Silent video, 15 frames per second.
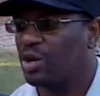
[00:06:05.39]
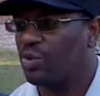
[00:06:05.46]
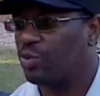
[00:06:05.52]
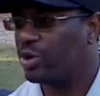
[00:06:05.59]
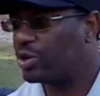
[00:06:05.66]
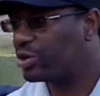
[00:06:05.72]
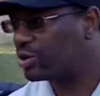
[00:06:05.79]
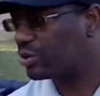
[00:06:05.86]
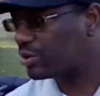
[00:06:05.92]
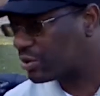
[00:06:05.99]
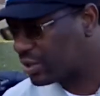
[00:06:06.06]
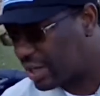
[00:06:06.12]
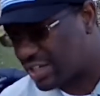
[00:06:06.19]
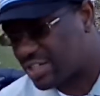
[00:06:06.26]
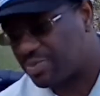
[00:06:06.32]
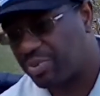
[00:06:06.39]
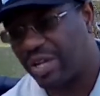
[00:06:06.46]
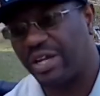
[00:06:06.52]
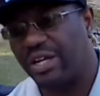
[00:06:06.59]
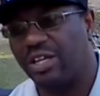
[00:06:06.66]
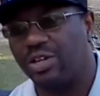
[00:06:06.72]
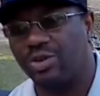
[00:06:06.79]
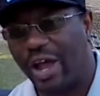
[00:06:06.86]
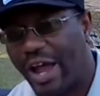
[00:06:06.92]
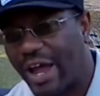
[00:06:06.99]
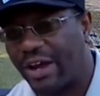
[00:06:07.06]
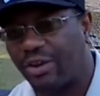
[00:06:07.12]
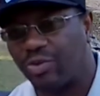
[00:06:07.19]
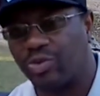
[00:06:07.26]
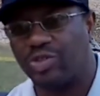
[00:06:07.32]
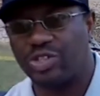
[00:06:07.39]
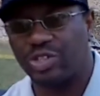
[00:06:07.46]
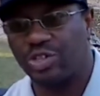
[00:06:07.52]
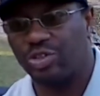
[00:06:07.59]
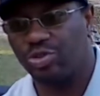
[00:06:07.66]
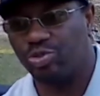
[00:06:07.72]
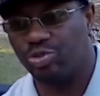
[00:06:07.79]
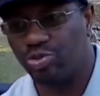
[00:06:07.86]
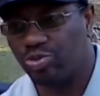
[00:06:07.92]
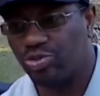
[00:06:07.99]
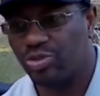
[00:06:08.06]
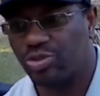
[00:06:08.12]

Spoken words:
will explain to you how to use